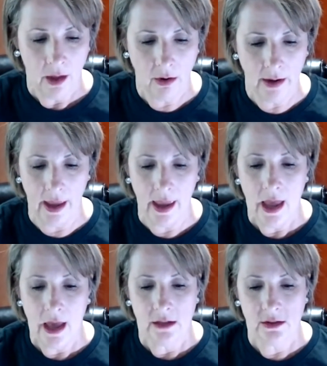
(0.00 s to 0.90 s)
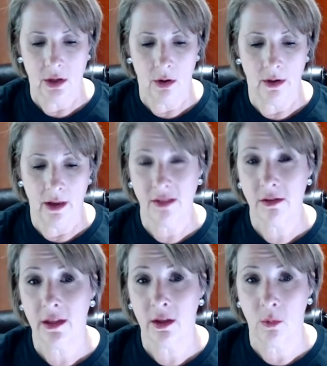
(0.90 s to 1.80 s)
Okay, so another
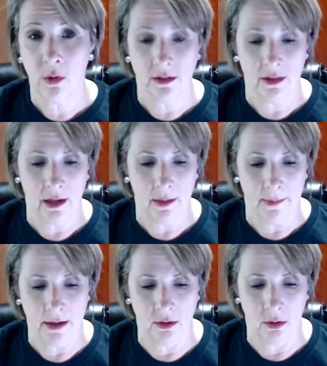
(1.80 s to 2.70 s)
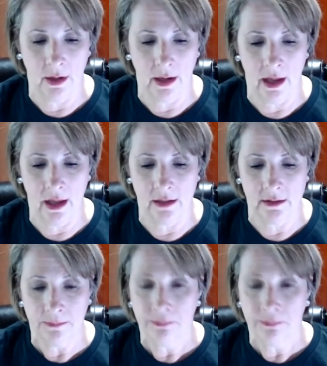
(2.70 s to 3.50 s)
thing you want to think about doing is